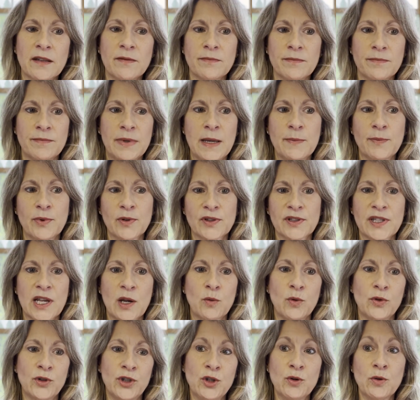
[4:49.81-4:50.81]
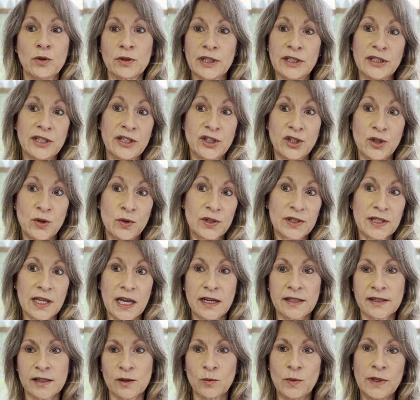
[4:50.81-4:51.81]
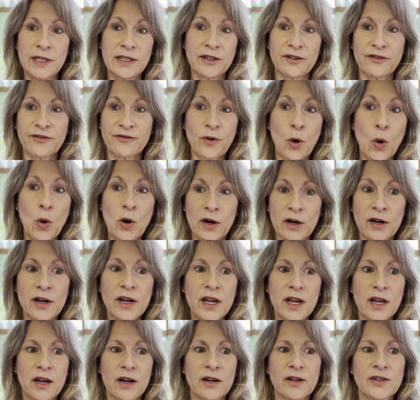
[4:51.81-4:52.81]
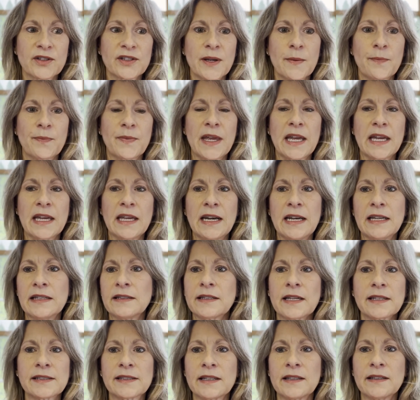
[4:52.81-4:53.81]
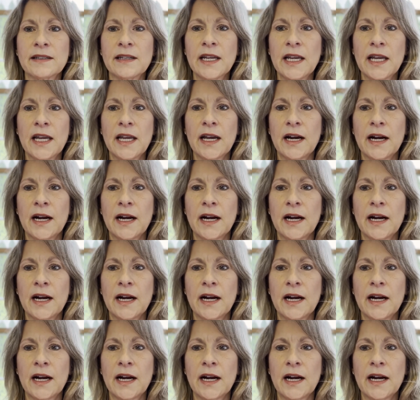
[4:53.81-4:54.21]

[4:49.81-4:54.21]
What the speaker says: and people say, well, you only did 2 slides and we did 4 or something, and it doesn't